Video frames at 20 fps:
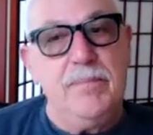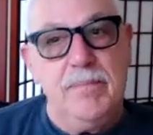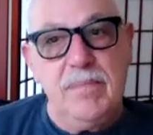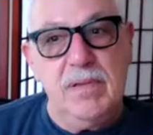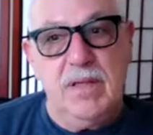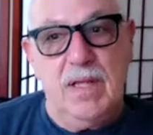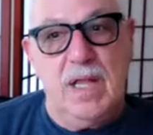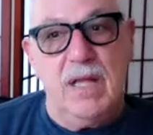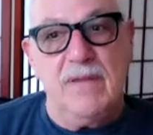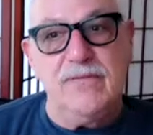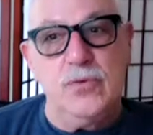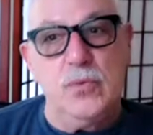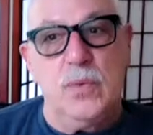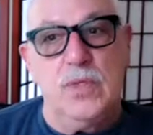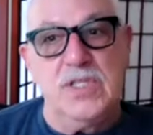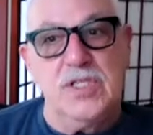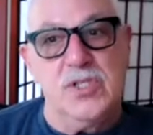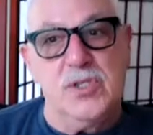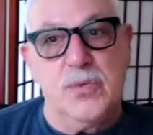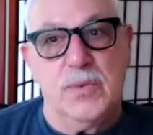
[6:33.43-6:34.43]
loved
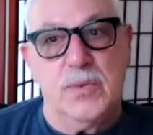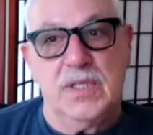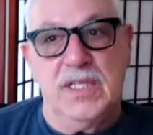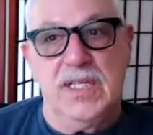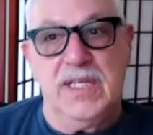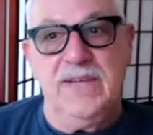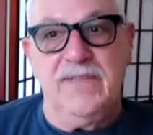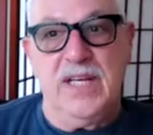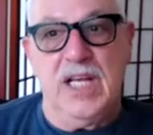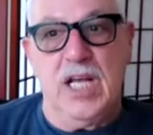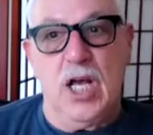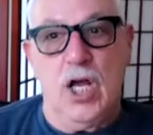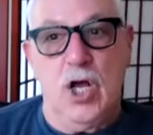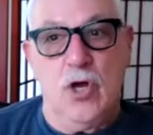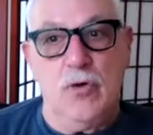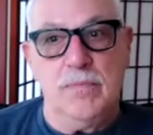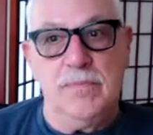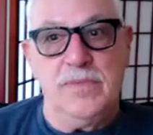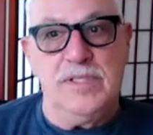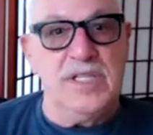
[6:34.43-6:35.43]
ones were leaving
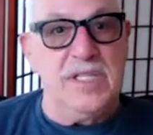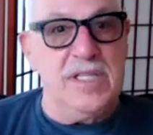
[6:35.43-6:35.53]
homes